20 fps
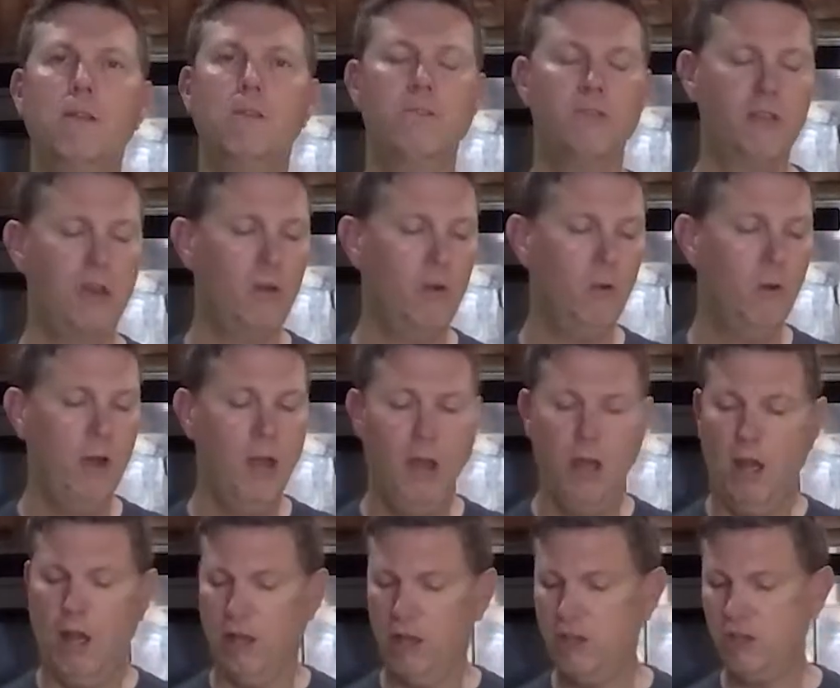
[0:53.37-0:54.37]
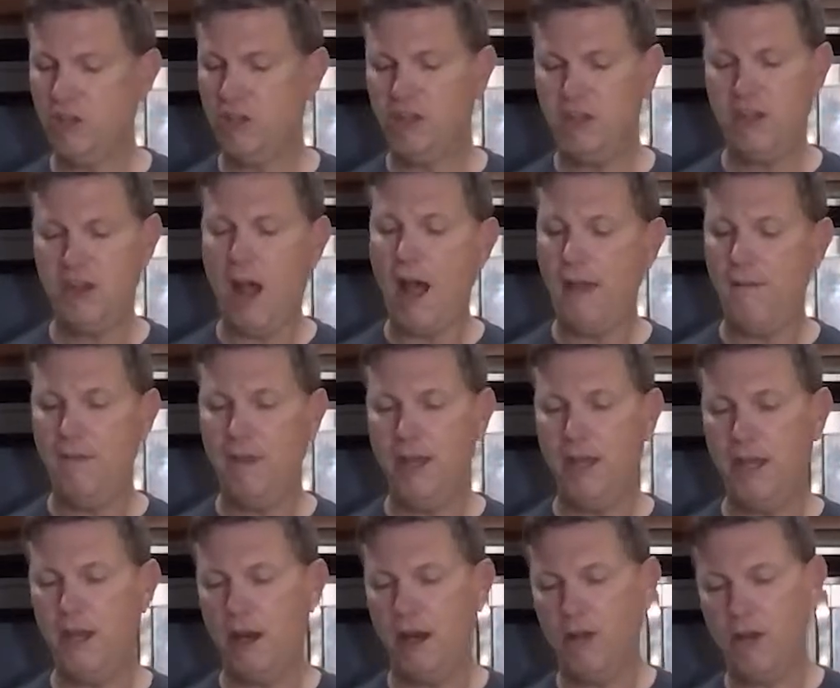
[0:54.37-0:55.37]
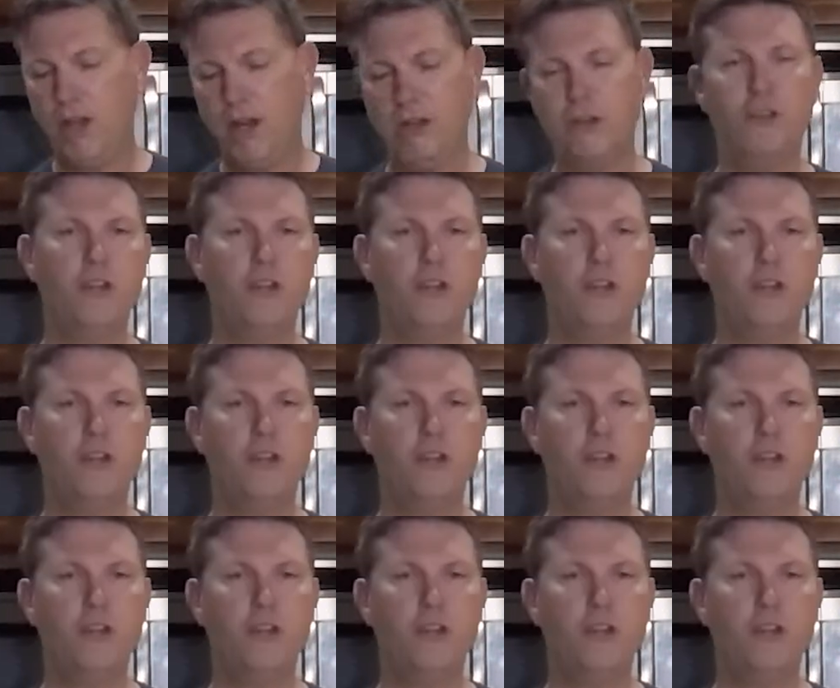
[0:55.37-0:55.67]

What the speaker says: So let's just dive in. I'll kind of